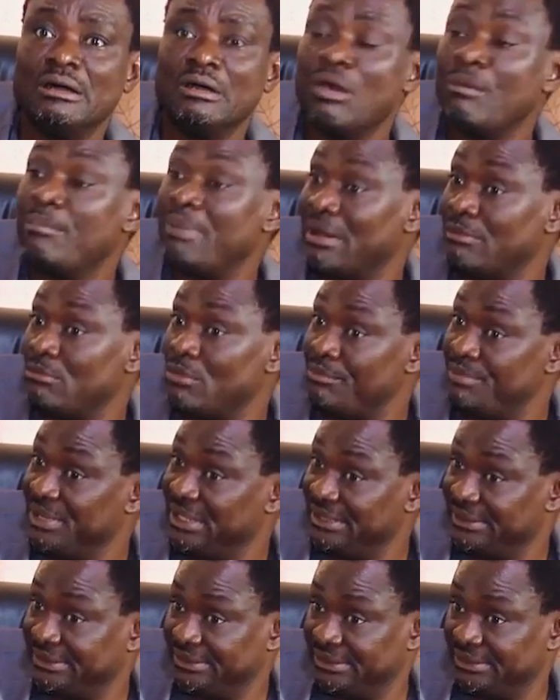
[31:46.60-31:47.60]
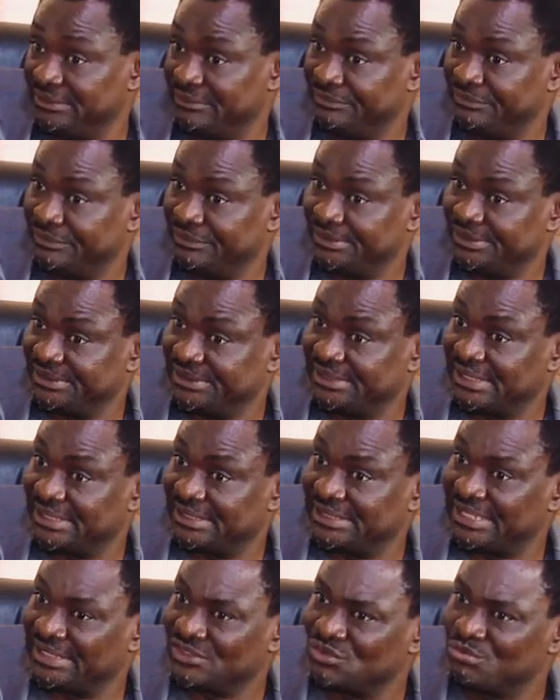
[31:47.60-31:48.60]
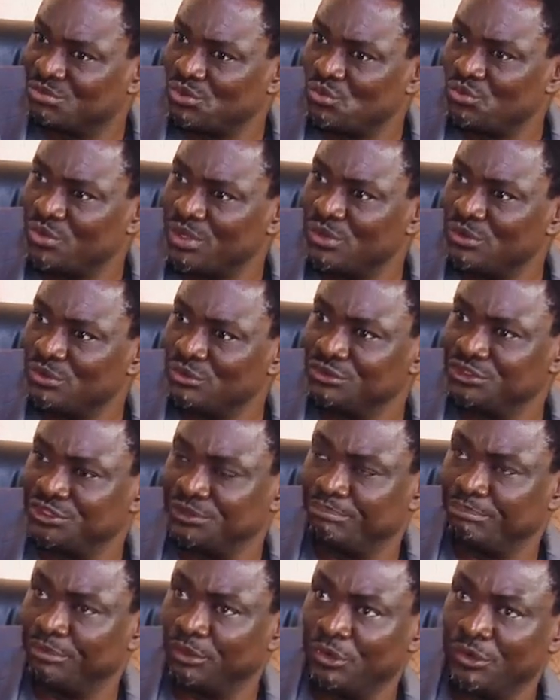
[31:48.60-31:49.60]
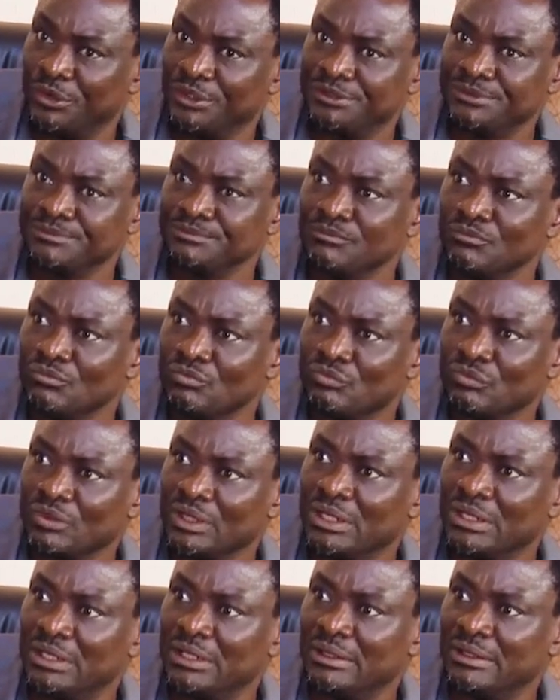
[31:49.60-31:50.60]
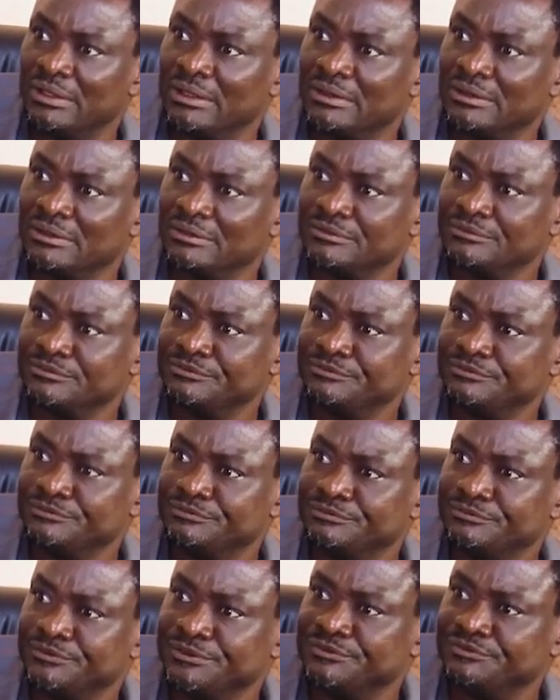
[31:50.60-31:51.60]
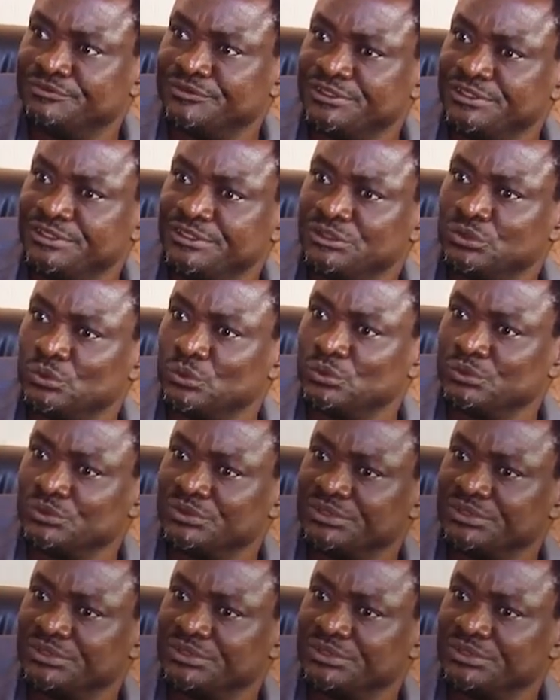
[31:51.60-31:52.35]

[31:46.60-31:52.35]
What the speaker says: urban mobility, for instance. Assuming we're going to deploy 50 to